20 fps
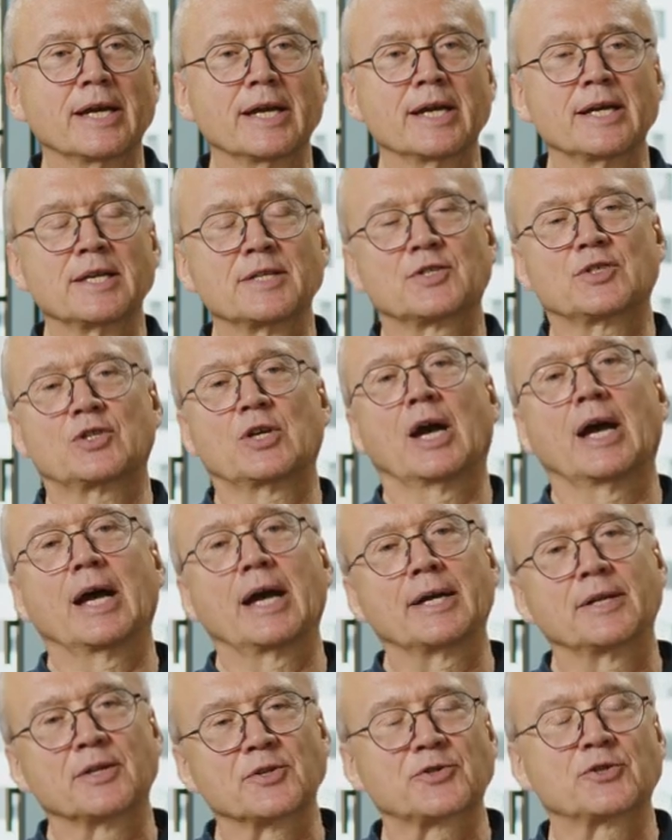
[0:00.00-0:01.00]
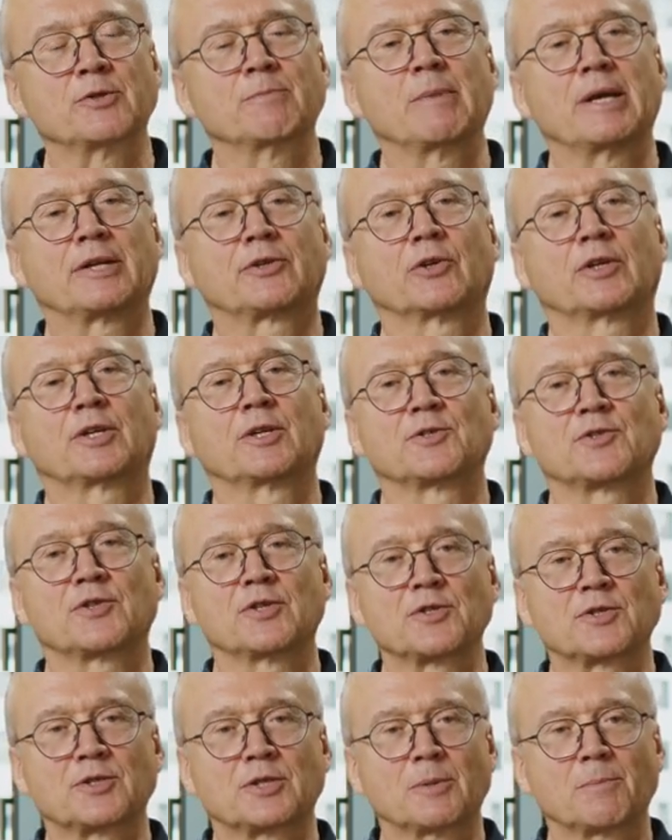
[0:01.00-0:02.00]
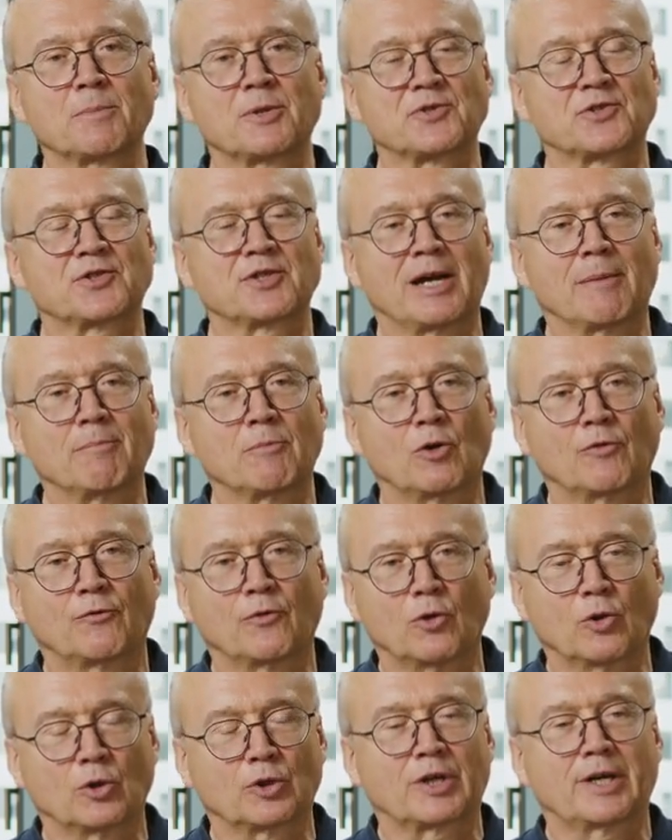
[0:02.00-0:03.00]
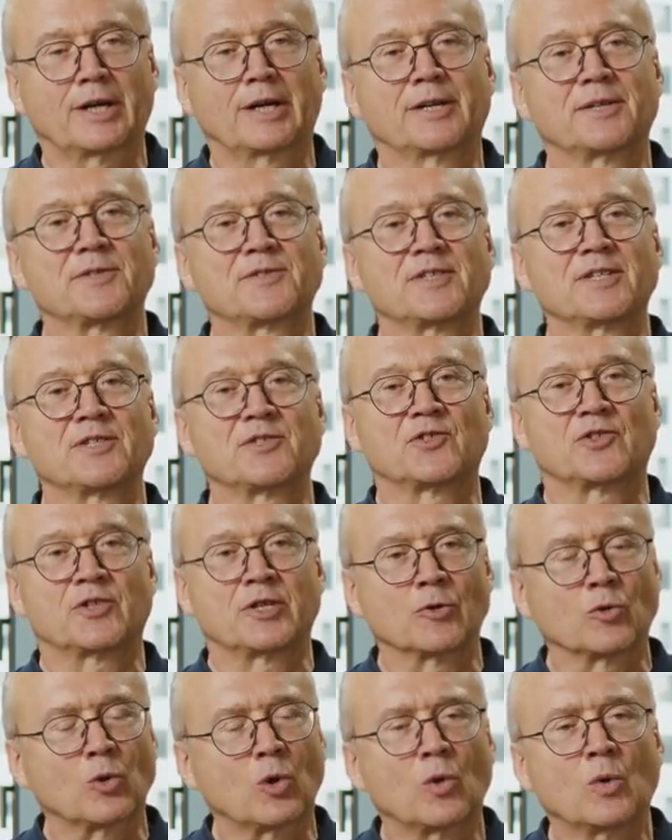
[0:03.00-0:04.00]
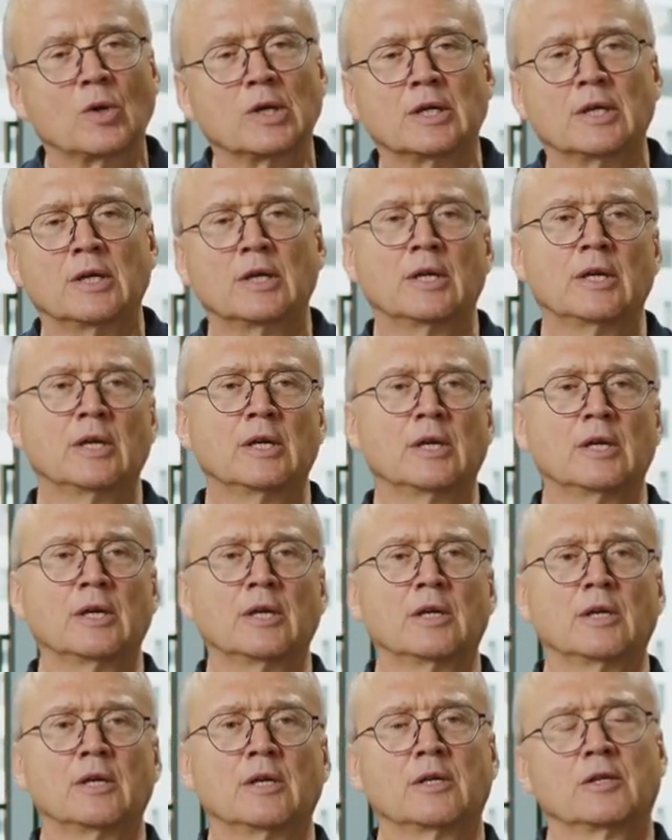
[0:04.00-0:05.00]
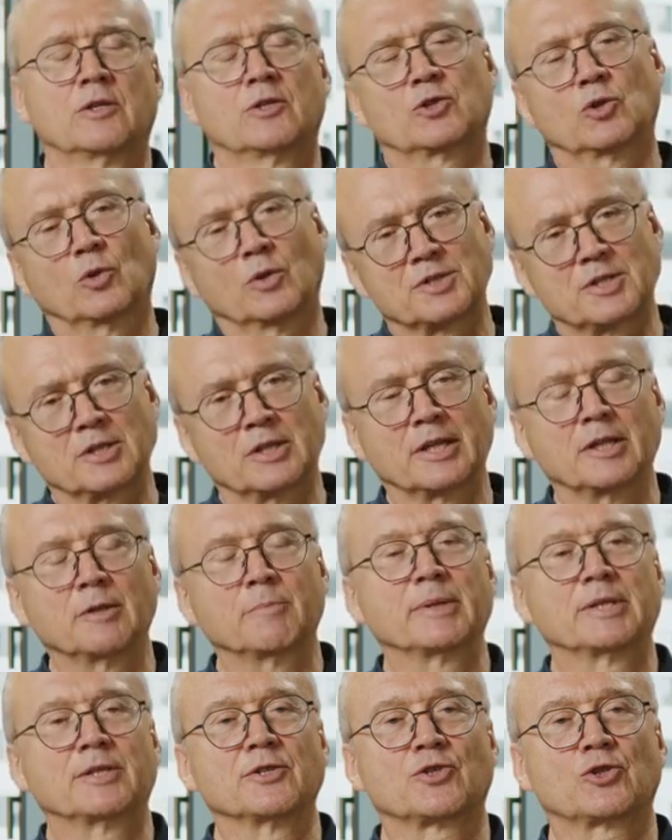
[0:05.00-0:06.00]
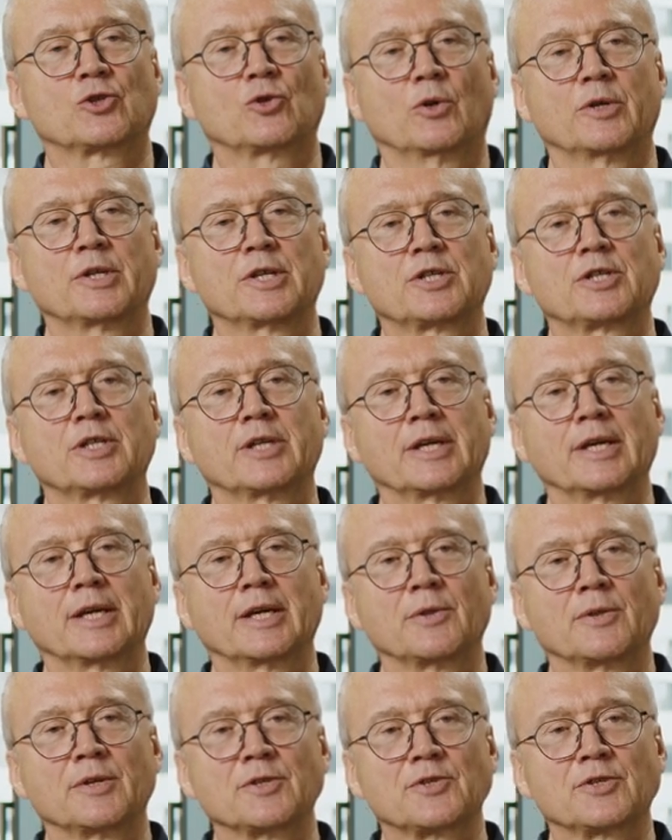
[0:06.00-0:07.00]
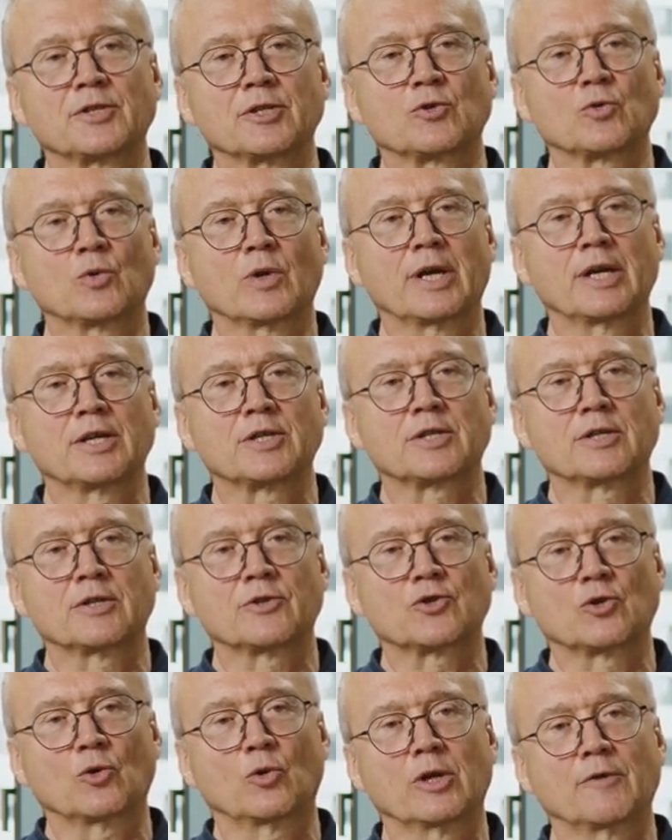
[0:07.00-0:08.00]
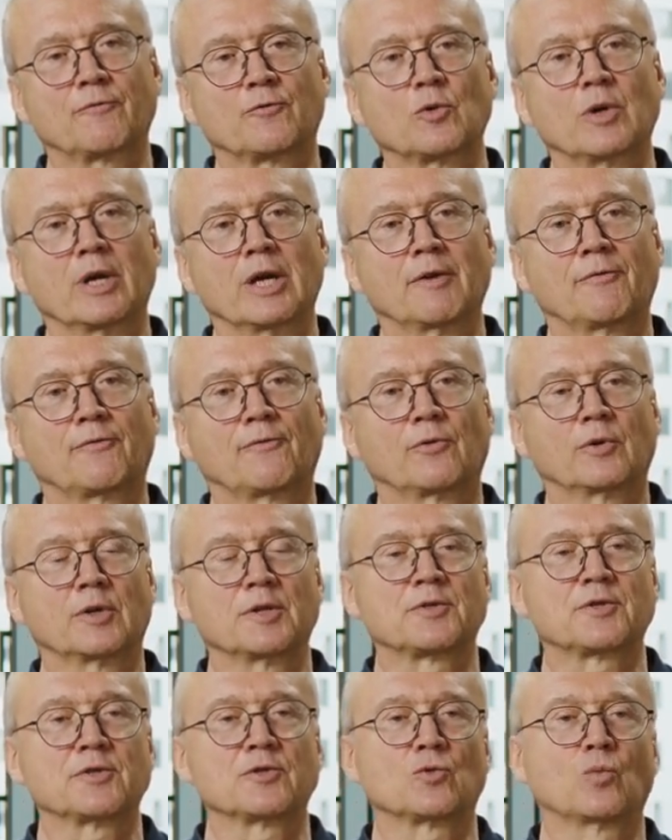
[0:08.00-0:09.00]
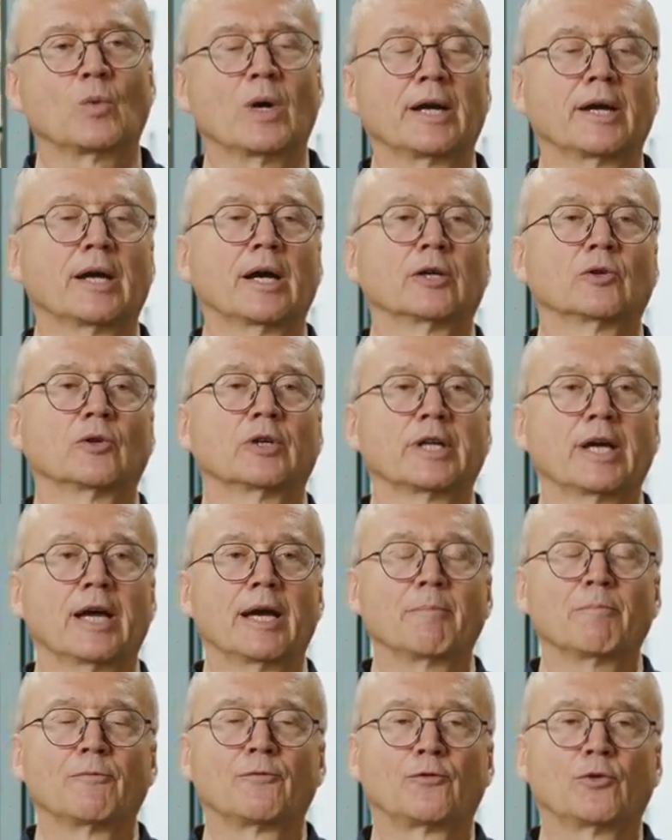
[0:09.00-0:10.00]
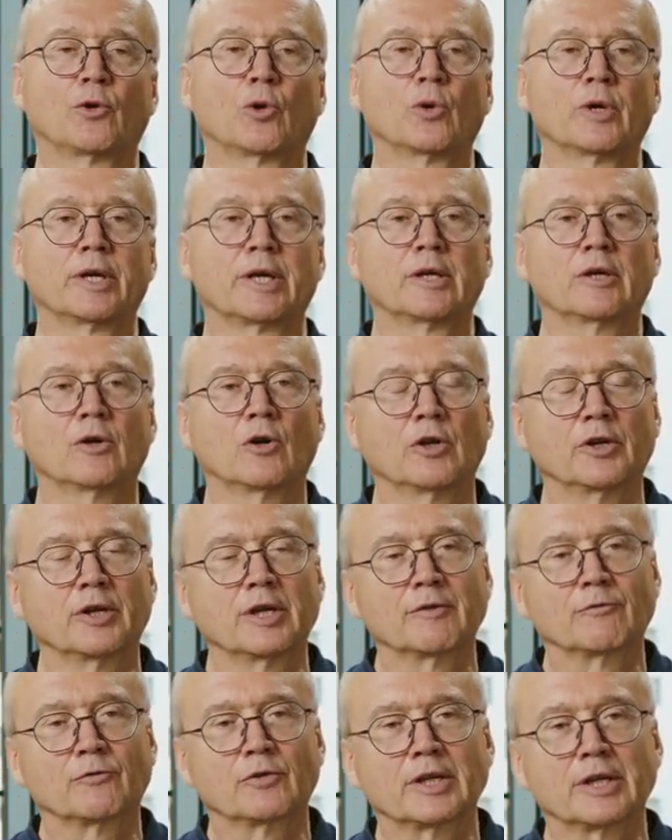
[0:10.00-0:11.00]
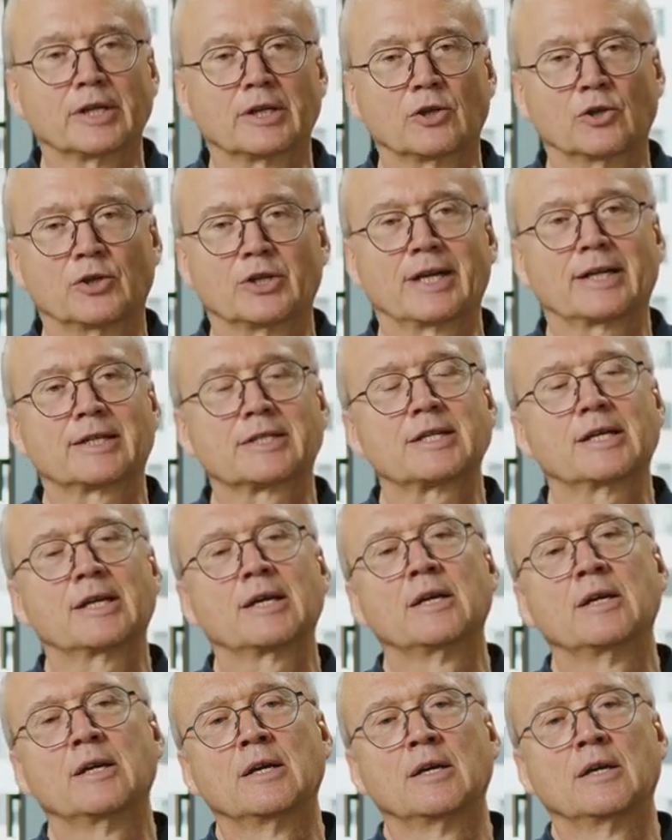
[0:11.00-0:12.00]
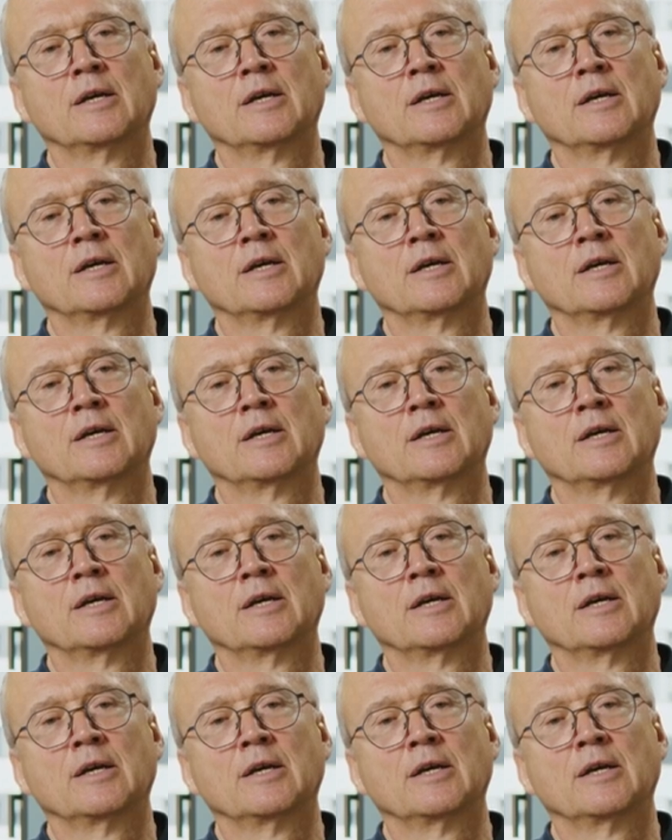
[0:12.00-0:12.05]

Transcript: is, in a symmetrical system, the sum of all currents is zero. So it's a little bit astonishing in this situation. So if you have, for instance, 100 amp flowing on every conductor,